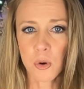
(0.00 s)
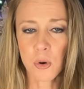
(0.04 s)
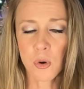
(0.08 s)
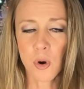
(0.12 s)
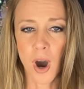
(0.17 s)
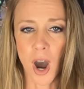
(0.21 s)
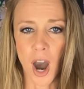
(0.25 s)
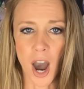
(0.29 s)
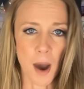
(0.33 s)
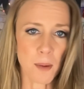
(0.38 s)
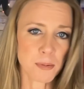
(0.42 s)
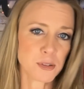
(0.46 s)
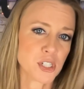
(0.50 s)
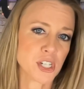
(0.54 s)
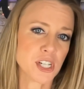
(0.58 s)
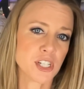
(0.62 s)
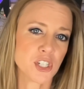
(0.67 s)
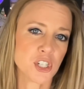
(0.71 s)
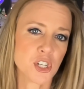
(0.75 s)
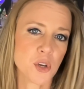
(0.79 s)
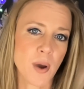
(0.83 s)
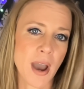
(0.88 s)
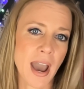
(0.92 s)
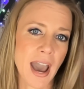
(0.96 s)
options
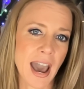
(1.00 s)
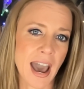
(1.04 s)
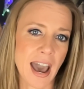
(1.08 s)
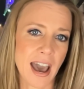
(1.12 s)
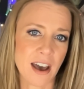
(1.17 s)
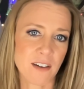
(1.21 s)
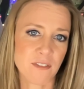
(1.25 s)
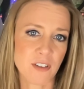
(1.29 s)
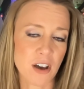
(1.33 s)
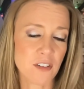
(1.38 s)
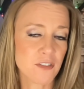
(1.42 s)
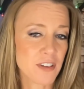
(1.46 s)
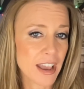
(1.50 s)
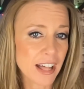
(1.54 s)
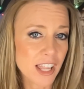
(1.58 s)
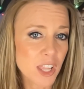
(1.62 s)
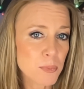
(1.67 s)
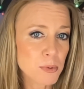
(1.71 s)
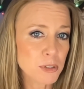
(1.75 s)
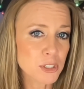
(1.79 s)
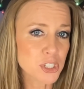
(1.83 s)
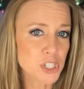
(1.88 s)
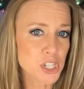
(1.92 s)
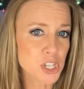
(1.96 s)
you have
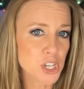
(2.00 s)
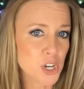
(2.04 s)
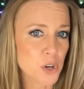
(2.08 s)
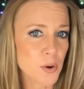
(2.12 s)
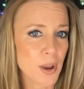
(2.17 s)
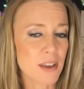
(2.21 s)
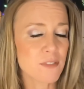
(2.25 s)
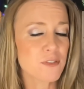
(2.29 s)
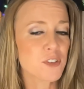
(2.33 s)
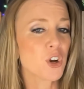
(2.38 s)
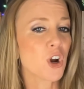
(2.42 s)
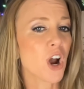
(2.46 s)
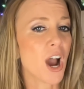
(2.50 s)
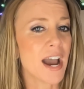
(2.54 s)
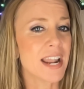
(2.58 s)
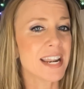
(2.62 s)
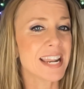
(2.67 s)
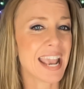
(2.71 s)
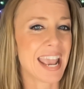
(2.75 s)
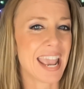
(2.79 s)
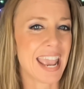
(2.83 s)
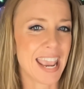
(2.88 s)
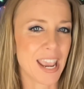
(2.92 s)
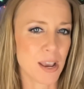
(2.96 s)
available to you if you're
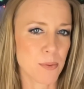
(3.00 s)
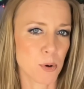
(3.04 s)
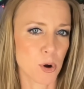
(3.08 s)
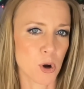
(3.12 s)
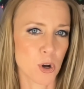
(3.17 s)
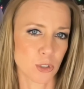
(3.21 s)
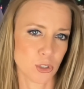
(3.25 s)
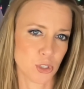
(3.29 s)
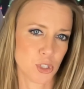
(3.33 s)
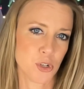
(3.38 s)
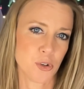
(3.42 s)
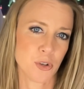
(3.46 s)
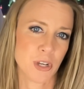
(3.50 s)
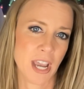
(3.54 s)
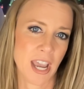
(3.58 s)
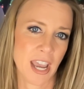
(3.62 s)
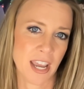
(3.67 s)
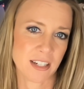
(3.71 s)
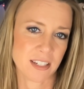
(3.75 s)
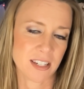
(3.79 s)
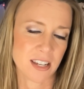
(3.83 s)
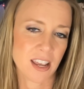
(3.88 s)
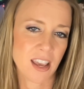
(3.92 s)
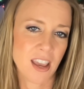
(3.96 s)
unable to
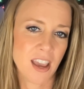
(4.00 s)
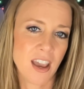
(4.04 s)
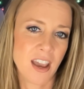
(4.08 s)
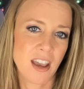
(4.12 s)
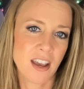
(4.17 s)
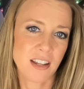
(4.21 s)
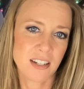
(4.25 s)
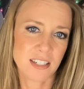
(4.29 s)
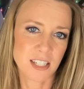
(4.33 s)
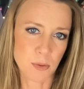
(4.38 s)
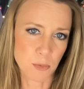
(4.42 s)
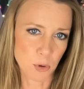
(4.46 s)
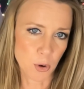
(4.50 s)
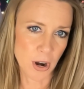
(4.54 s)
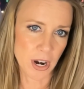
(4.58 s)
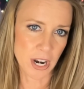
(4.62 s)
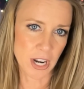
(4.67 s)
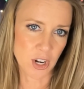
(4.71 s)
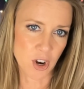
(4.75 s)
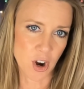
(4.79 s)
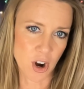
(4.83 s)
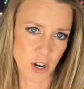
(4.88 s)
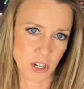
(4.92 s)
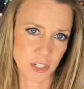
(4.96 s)
get some credit
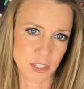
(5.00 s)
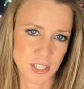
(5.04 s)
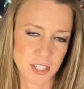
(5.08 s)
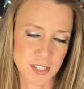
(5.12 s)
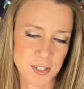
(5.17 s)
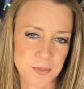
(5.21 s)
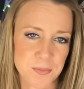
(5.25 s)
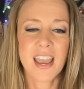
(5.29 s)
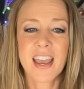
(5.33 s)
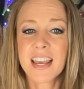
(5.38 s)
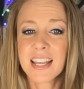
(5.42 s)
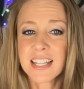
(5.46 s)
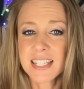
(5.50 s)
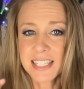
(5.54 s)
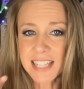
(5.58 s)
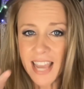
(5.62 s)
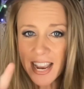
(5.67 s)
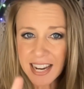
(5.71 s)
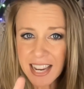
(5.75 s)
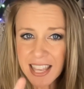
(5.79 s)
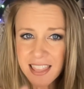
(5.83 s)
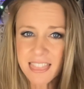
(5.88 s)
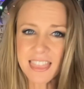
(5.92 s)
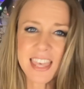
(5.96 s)
cards.
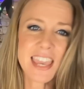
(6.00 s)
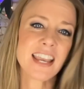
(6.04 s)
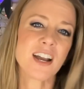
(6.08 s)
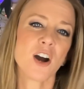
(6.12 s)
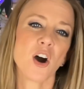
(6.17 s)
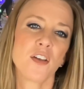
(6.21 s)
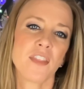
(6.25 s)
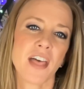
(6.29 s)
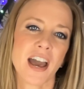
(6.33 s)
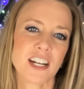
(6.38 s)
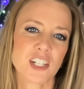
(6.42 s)
Second thing on that